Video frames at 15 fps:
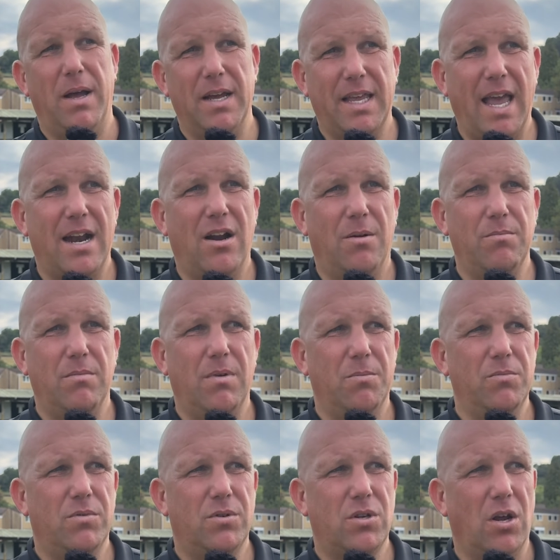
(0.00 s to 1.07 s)
again,
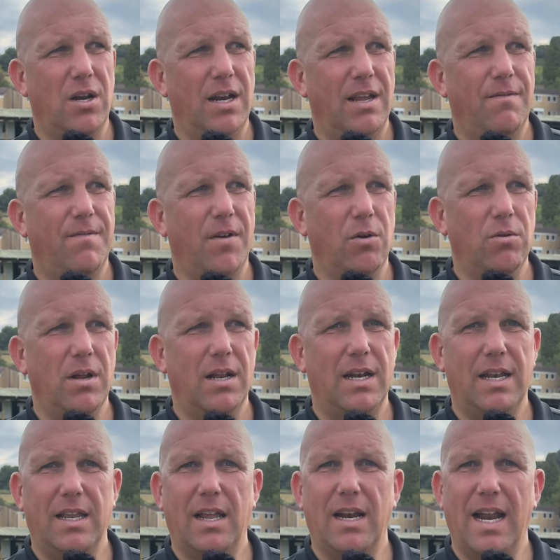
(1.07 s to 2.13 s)
I'm certainly feel
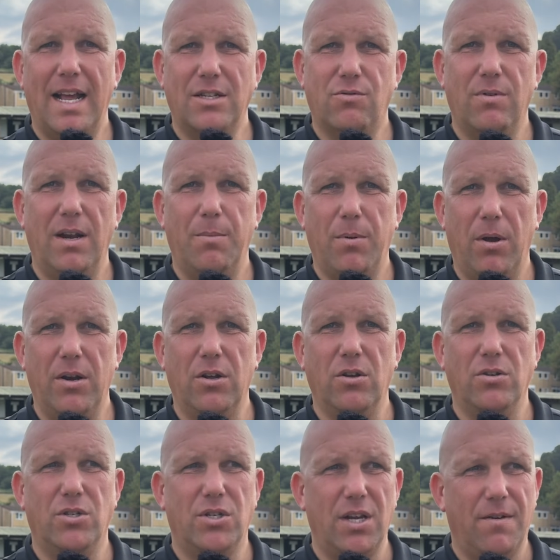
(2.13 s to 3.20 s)
the lads really put in a
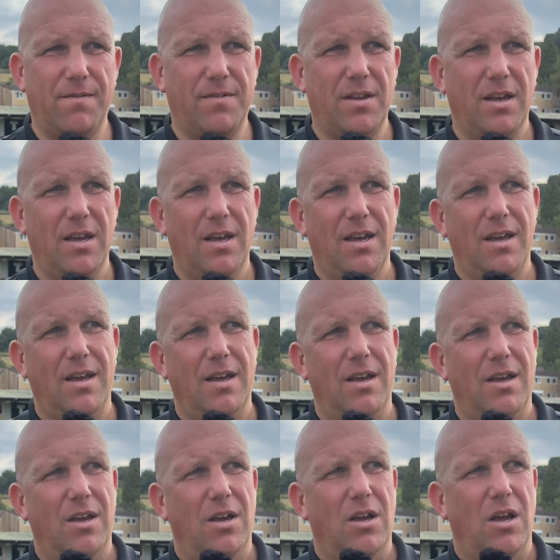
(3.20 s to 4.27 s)
good shift.
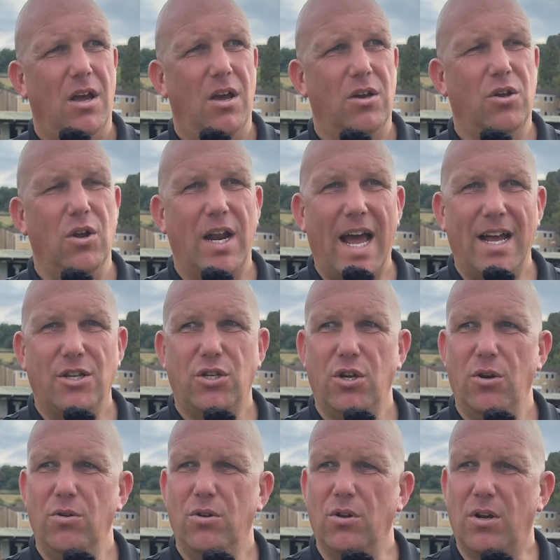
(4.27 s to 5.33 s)
Good
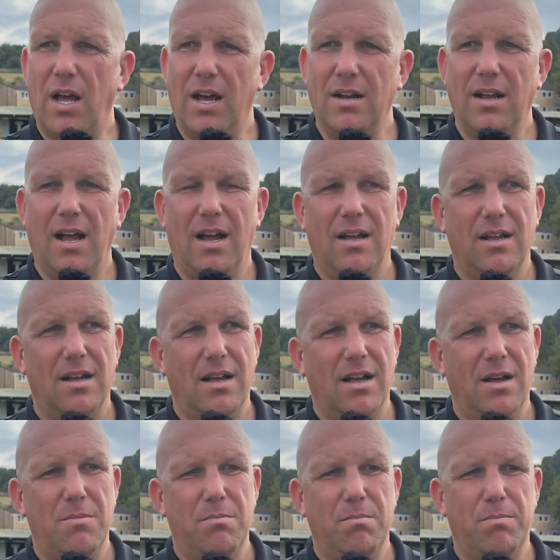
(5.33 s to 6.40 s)
attitude, good hunger,
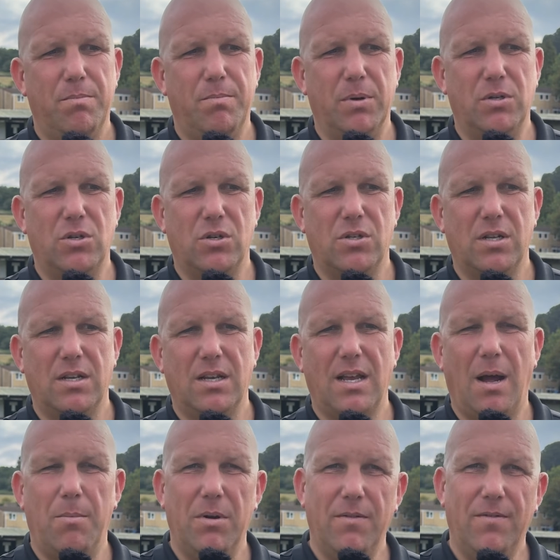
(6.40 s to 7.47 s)
but just a
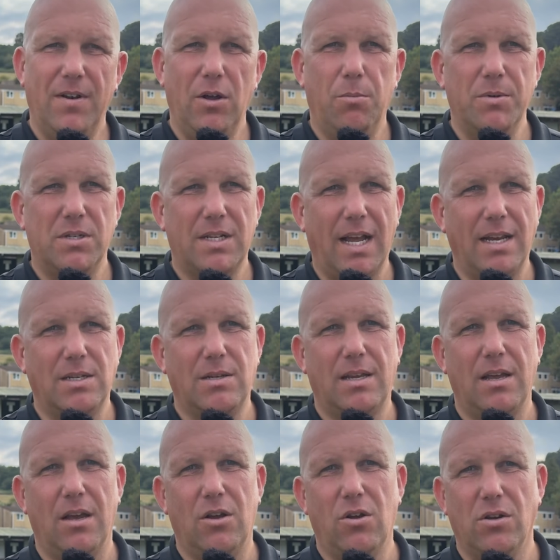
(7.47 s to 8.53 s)
couple of little mistakes
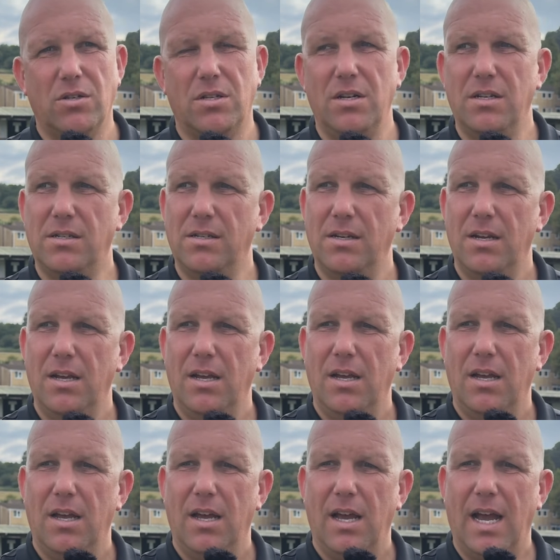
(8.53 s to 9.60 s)
costing us,
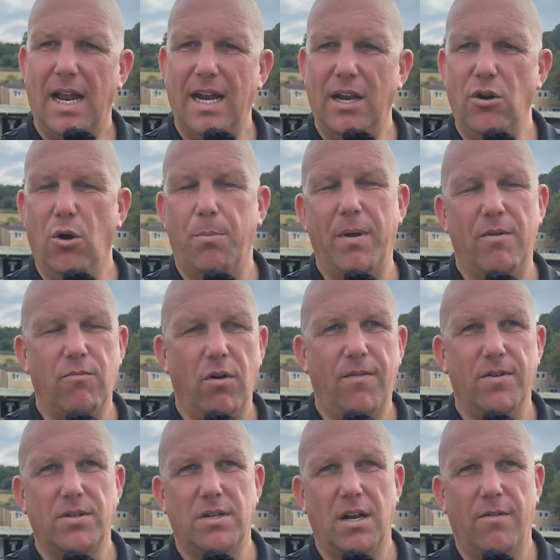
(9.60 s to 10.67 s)
and then not being
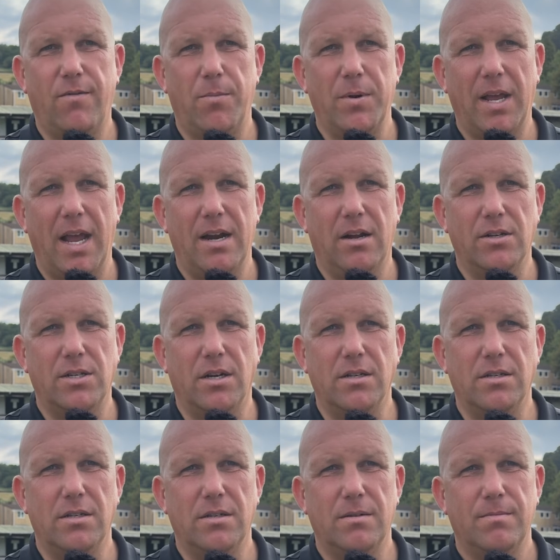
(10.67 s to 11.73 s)
ruthless enough when we're getting our
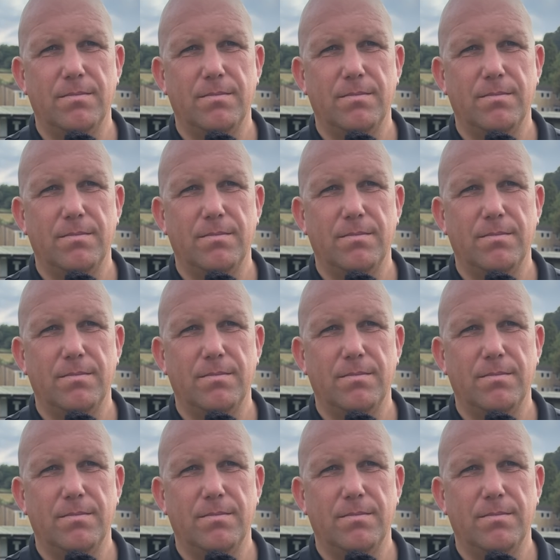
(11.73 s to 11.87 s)
chances.